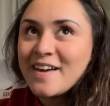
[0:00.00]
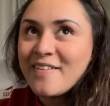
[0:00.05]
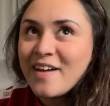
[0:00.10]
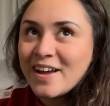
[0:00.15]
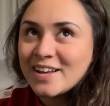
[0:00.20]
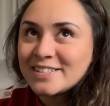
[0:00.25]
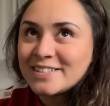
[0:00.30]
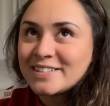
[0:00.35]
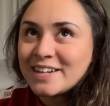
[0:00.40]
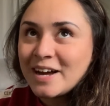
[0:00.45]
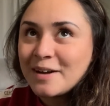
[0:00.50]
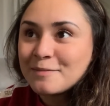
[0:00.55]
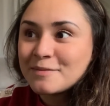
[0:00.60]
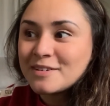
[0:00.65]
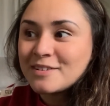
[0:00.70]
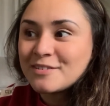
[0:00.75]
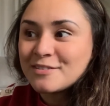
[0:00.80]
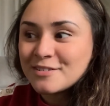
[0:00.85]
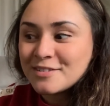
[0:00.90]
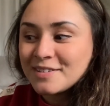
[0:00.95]
I stopped
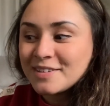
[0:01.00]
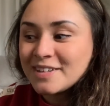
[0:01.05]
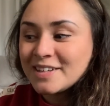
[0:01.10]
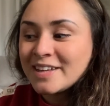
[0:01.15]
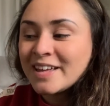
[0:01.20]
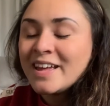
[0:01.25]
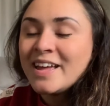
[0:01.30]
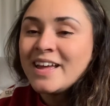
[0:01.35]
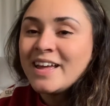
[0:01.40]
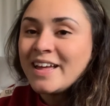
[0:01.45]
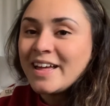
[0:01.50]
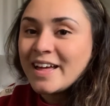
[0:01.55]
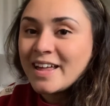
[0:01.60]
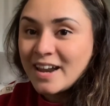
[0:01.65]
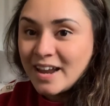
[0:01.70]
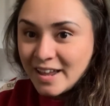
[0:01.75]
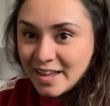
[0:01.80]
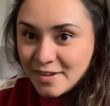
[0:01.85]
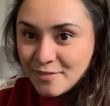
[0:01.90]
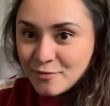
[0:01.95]
early and
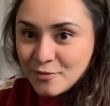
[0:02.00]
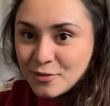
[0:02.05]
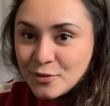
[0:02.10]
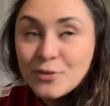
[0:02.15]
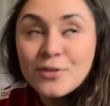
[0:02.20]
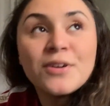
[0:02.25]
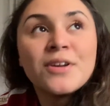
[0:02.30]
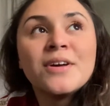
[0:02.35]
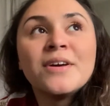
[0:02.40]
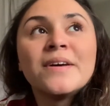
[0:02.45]
I ate food.